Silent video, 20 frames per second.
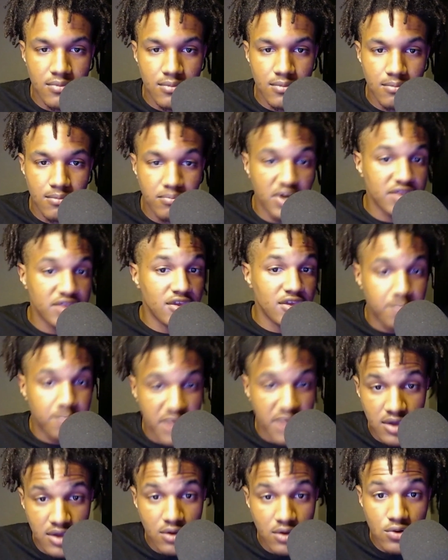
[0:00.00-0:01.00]
But the
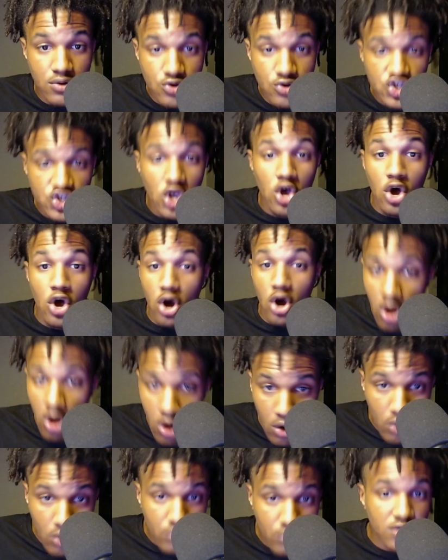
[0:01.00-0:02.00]
Bengals
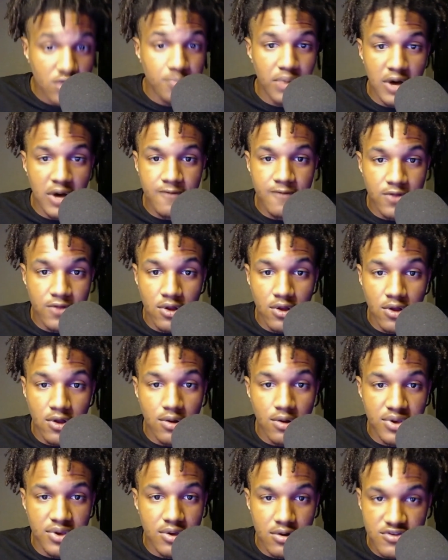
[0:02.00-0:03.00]
own the Buffalo
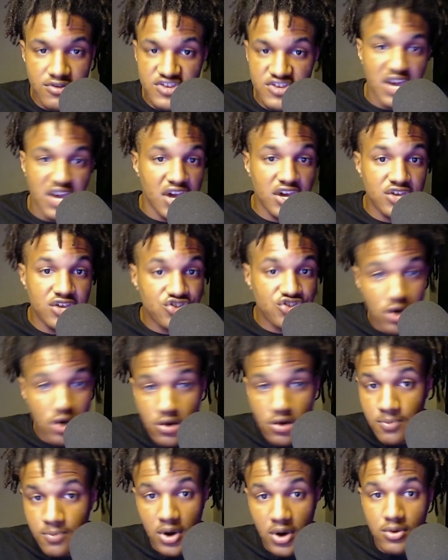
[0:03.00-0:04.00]
Bills, and Joe
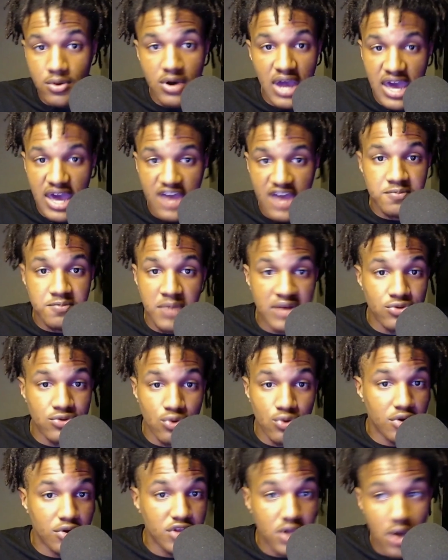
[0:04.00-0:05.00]
Burrow has
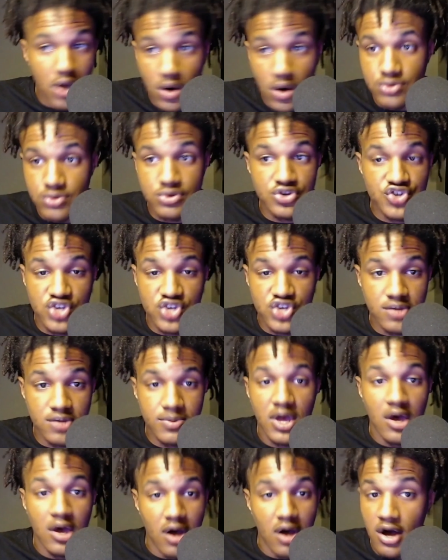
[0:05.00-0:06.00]
minority ownership
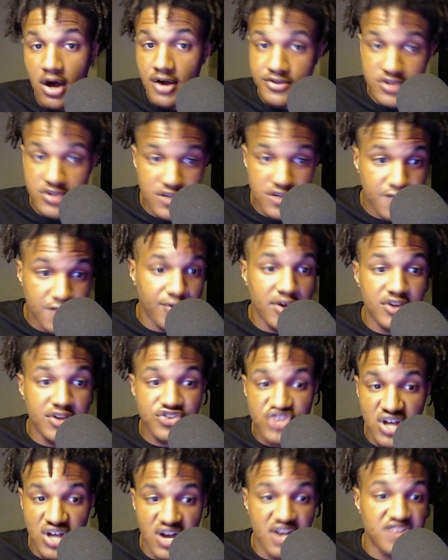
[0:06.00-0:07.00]
of this
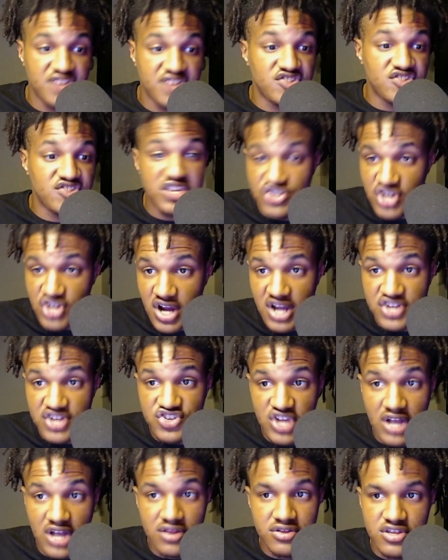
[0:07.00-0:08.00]
franchise and Josh
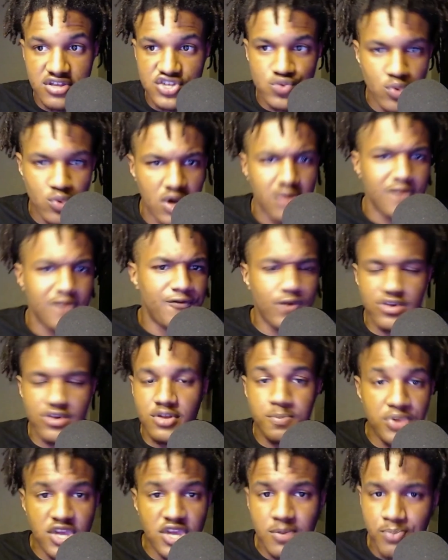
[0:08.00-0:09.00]
Allen as well. And for the
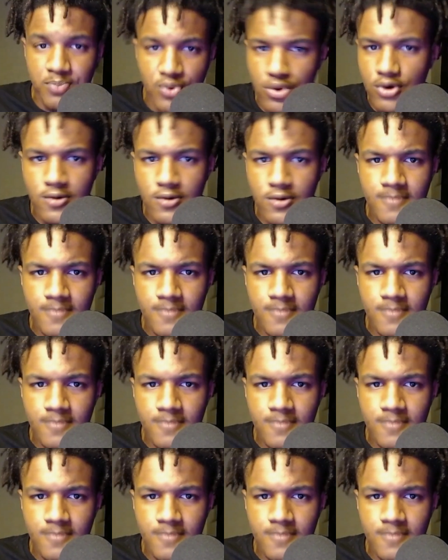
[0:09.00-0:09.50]
people,